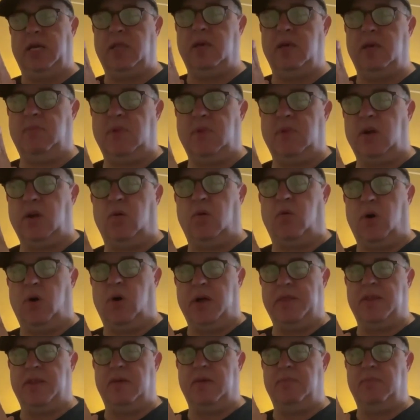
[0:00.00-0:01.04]
them; they don't
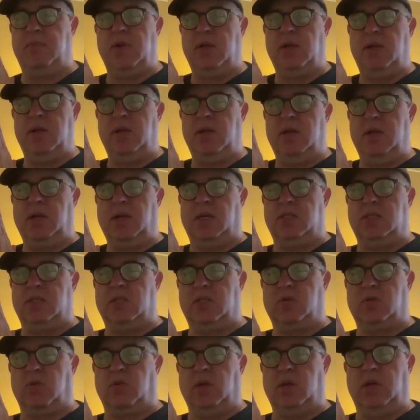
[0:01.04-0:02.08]
want them because
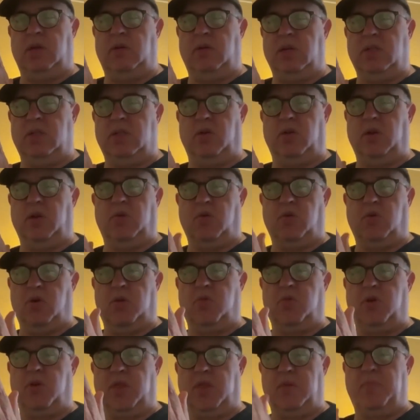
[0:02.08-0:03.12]
it's really it's only worth
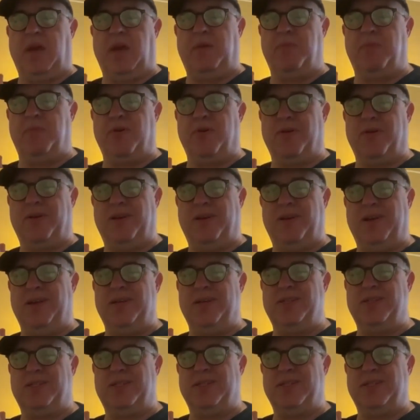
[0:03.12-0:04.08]
what the paper is.